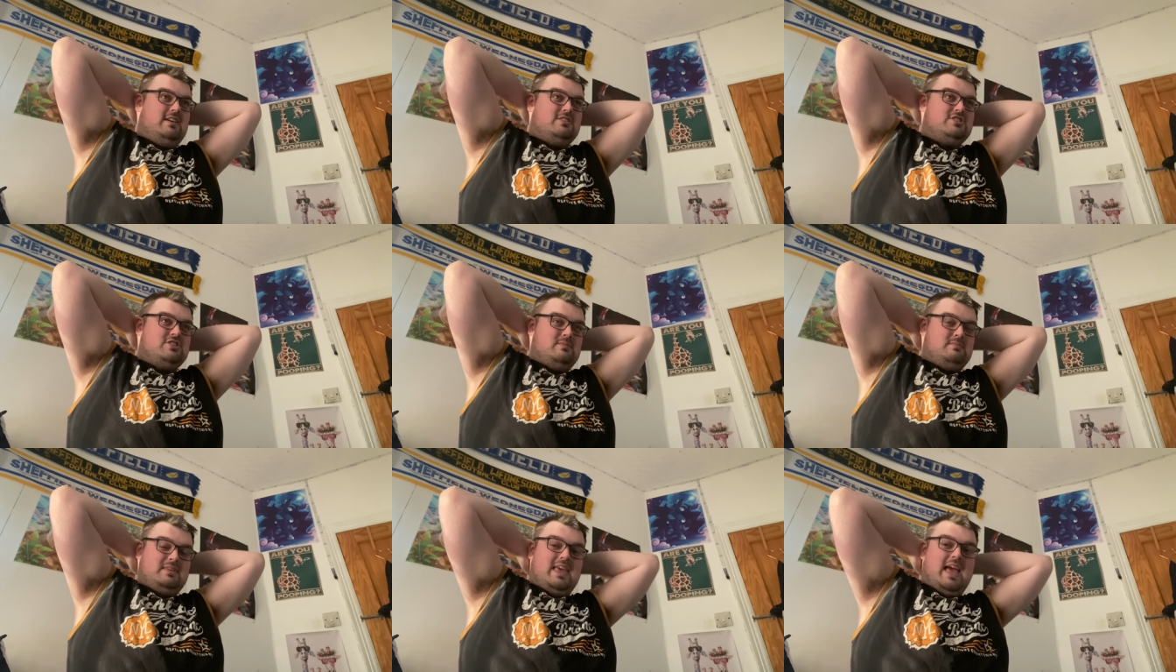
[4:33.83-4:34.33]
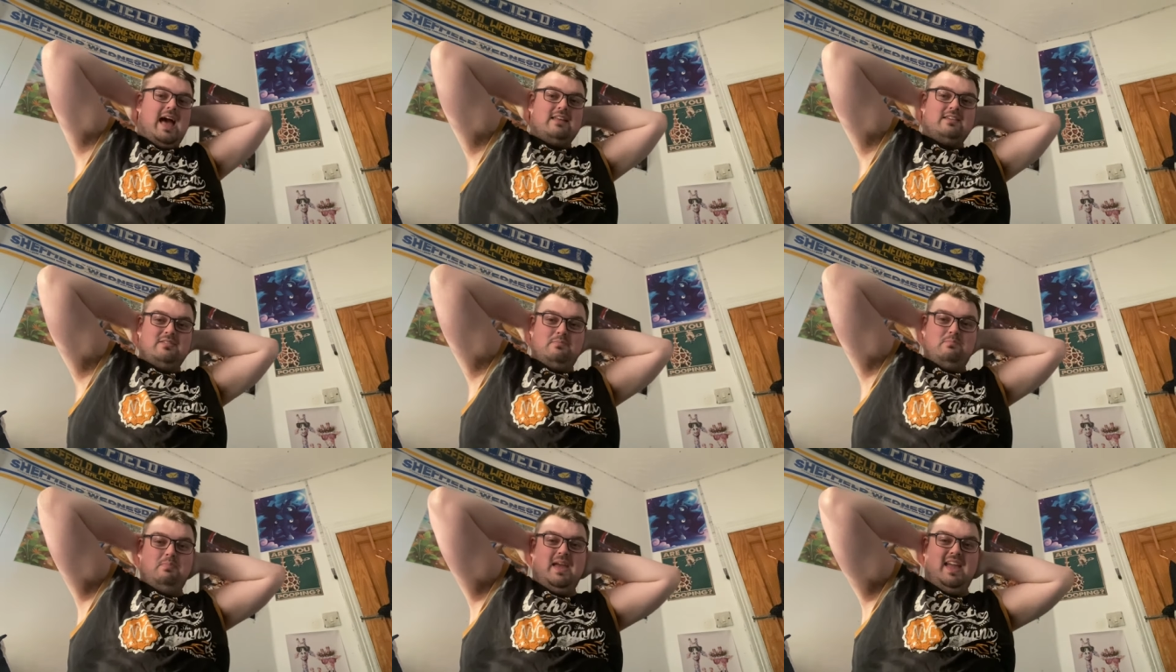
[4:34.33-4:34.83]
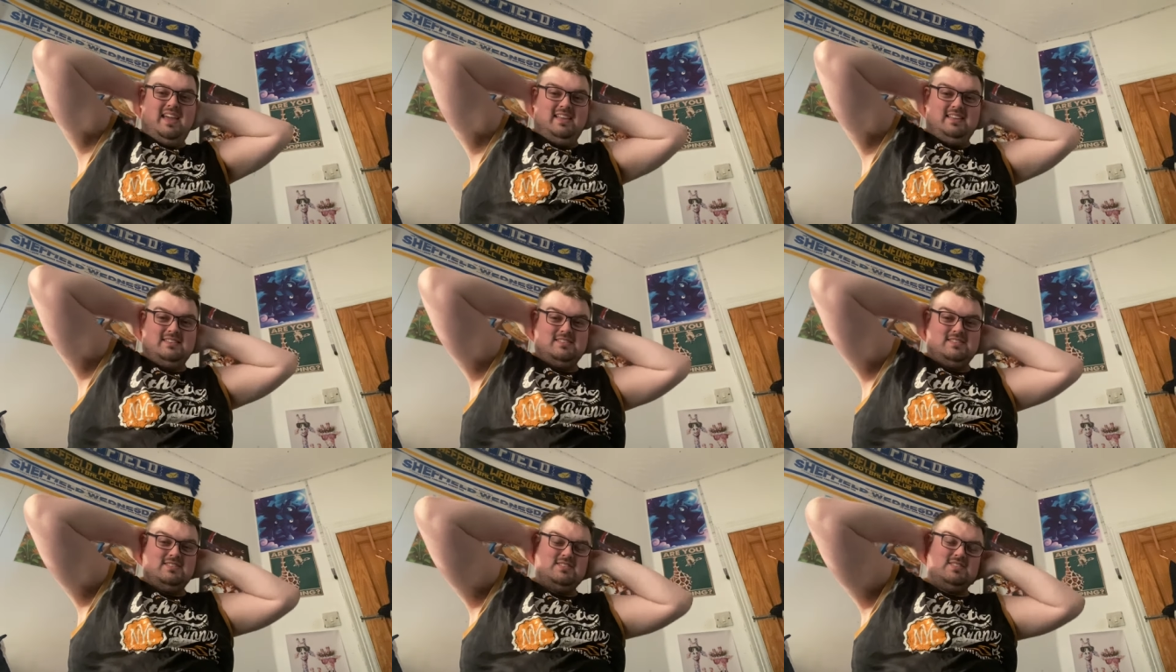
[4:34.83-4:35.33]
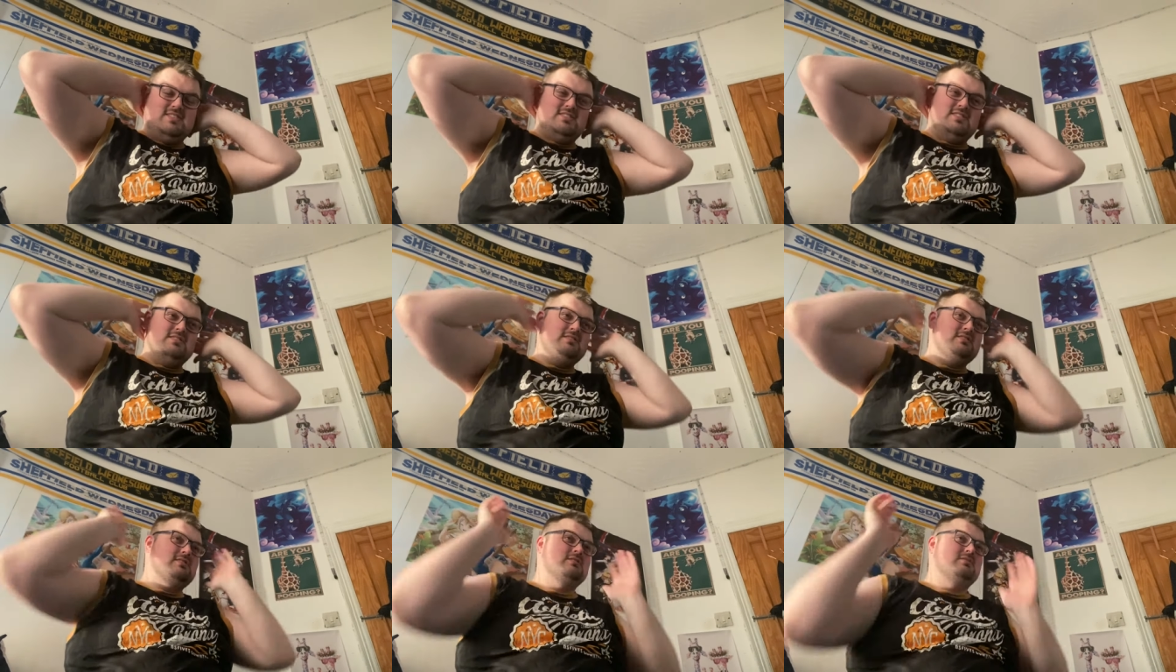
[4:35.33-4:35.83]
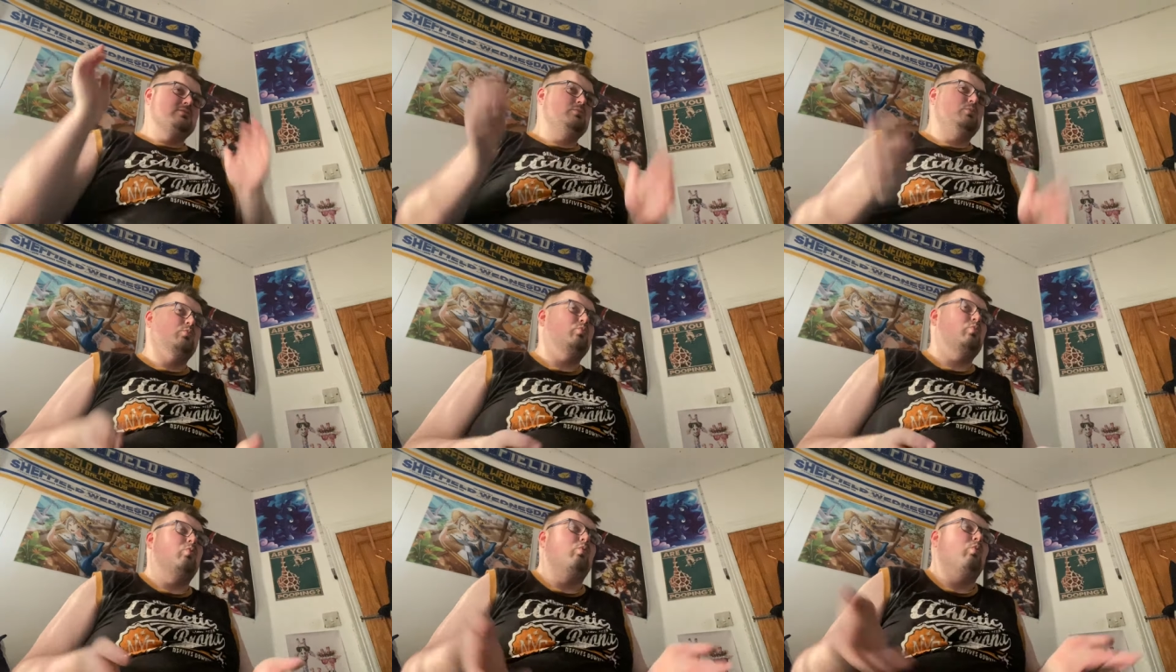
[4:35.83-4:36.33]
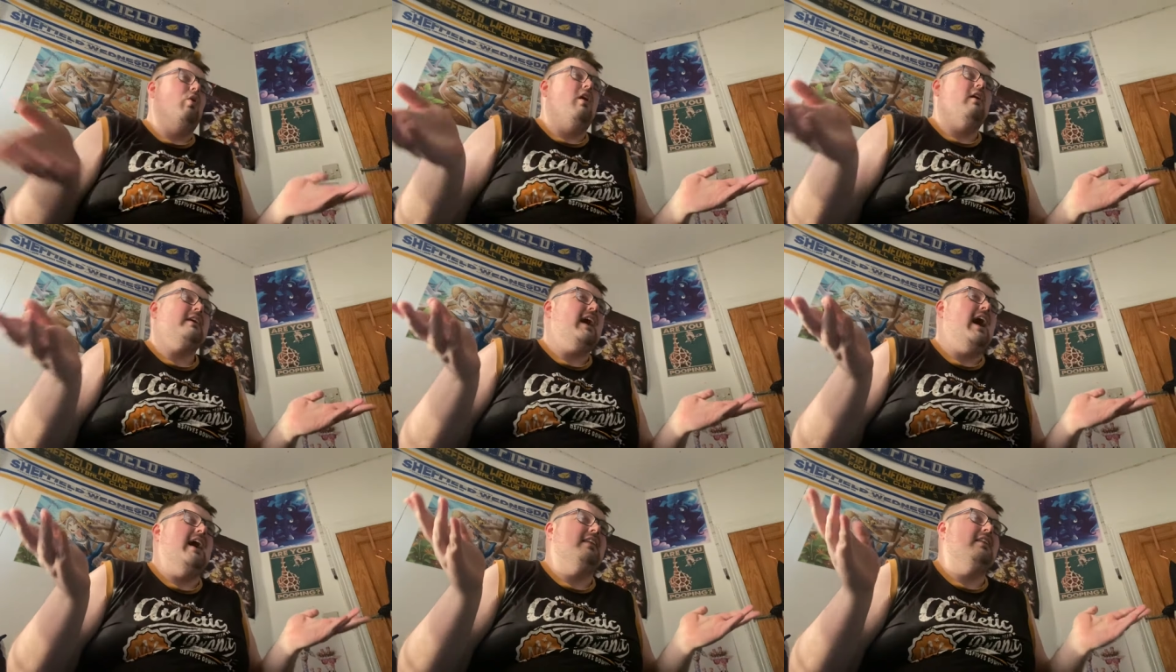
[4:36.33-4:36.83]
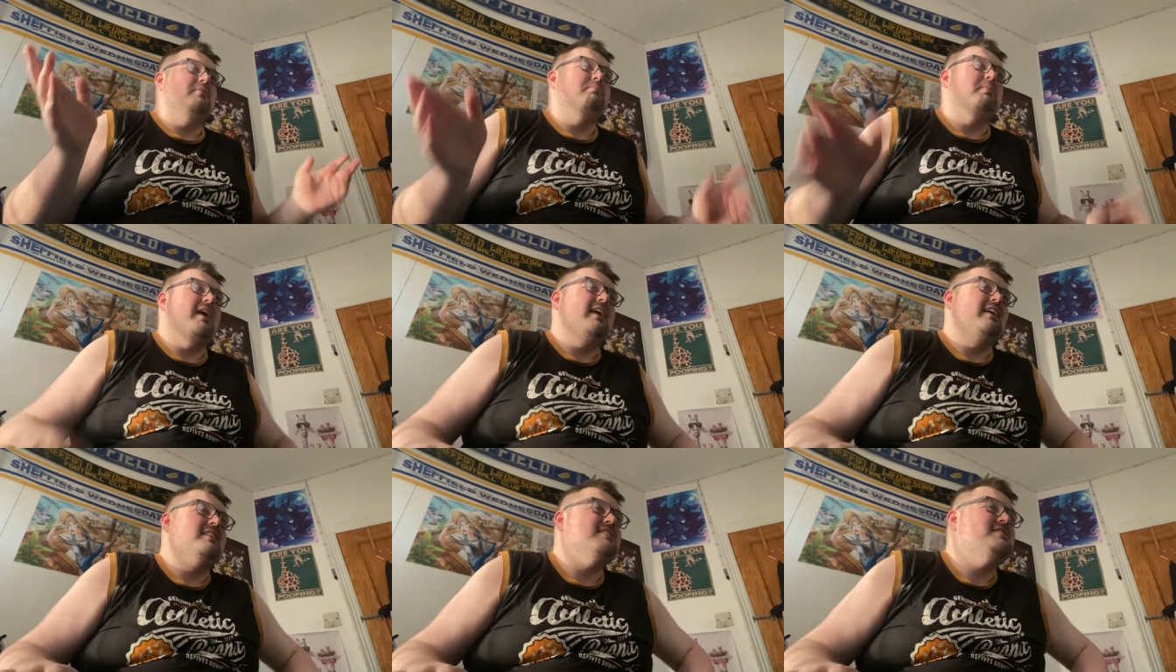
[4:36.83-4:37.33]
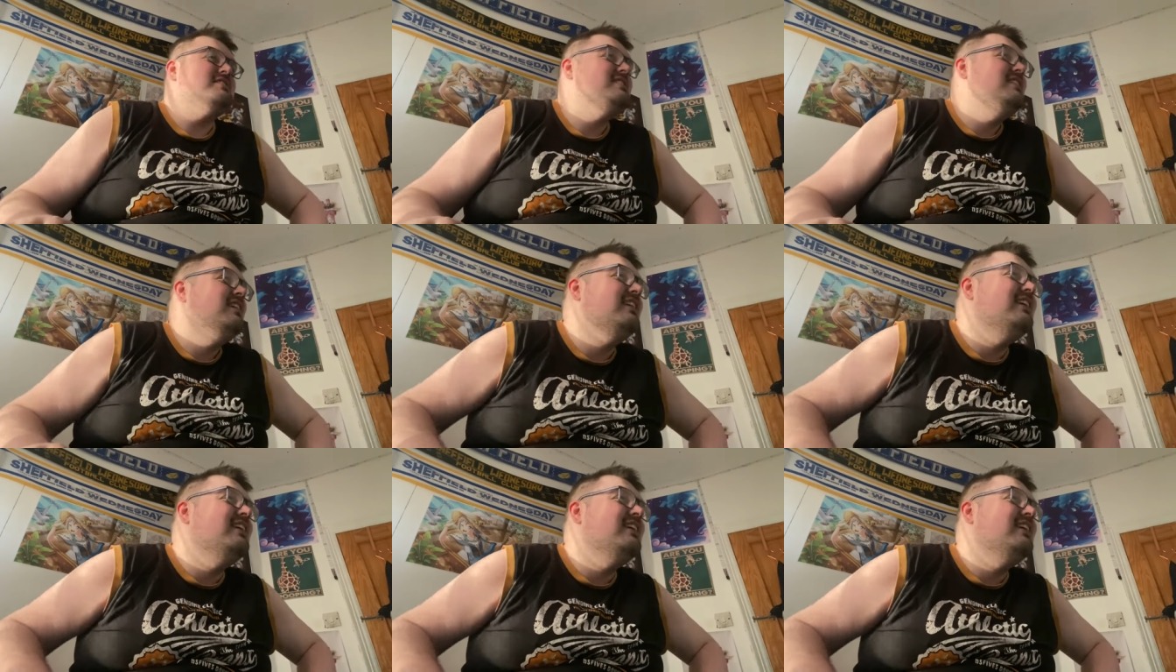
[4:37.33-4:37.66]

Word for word: some can of beans. What kind of beans?